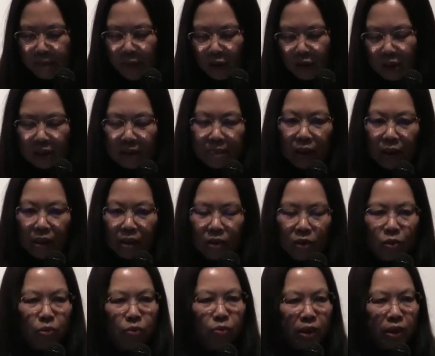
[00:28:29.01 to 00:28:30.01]
possible
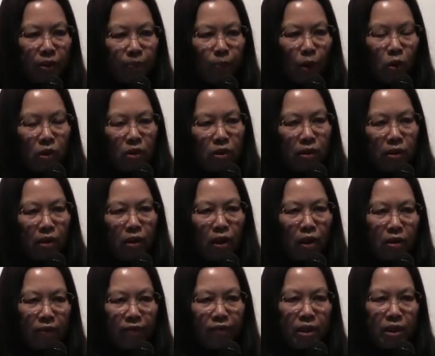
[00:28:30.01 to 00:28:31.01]
to respond to a
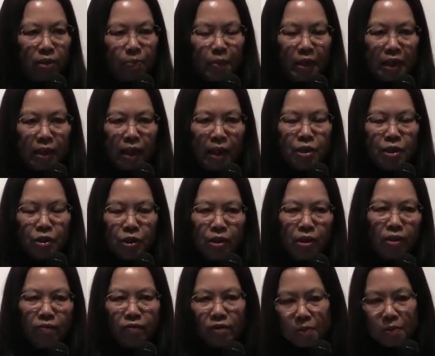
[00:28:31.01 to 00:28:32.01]
lot of
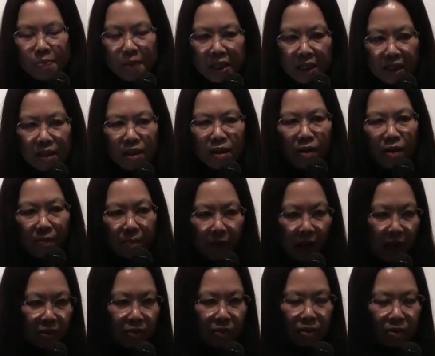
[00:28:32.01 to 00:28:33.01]
expectation of speaking
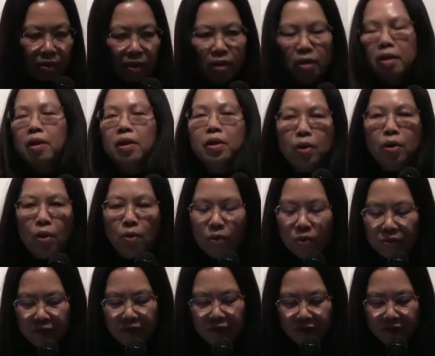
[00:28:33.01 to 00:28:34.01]
about your
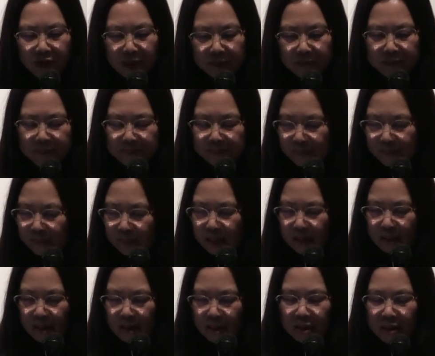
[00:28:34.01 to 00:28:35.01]
own film,
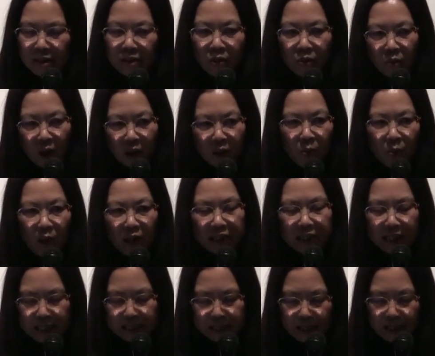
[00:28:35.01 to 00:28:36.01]
you know, what
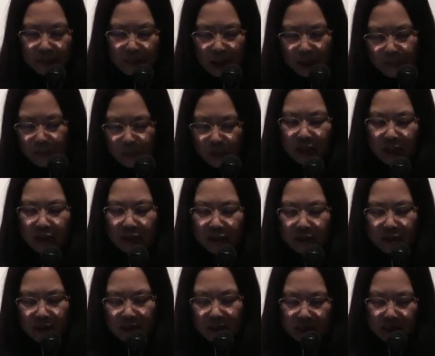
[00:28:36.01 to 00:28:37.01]
one can come up
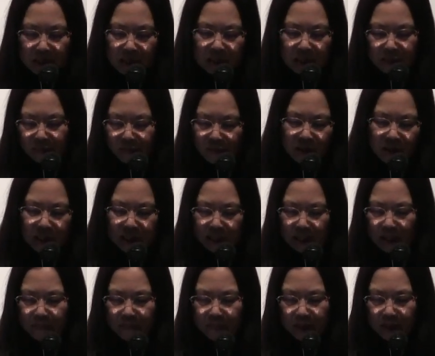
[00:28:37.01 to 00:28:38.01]
with is, for
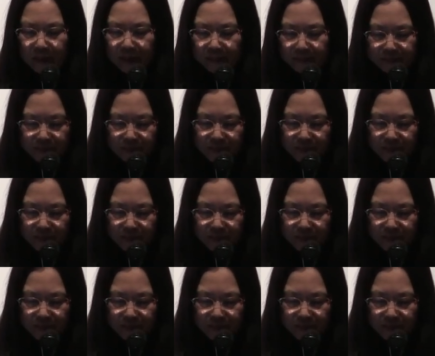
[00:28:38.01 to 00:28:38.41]
example,